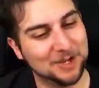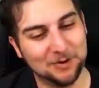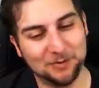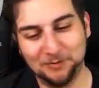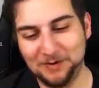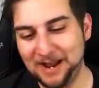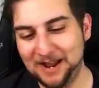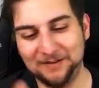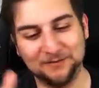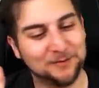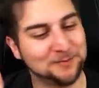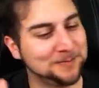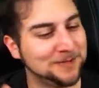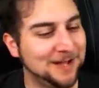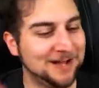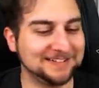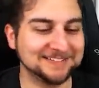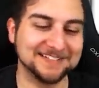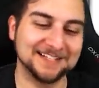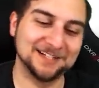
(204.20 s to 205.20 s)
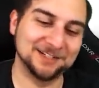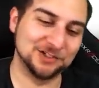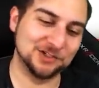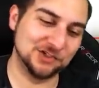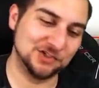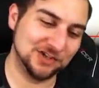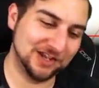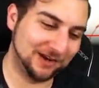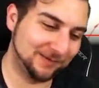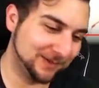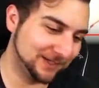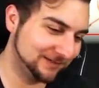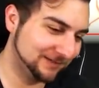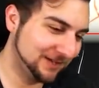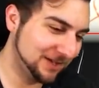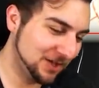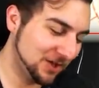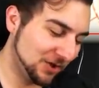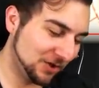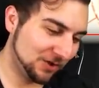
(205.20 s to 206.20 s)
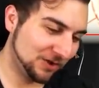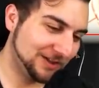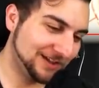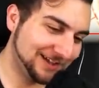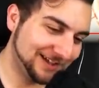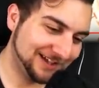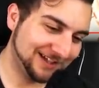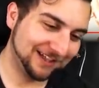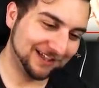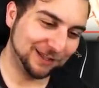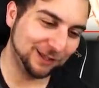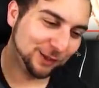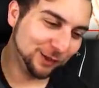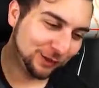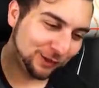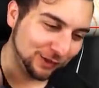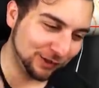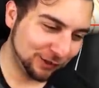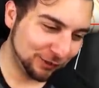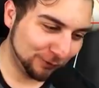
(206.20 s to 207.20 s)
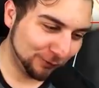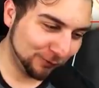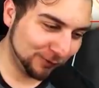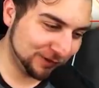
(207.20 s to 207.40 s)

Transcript: Round of applause, ladies and gentlemen. We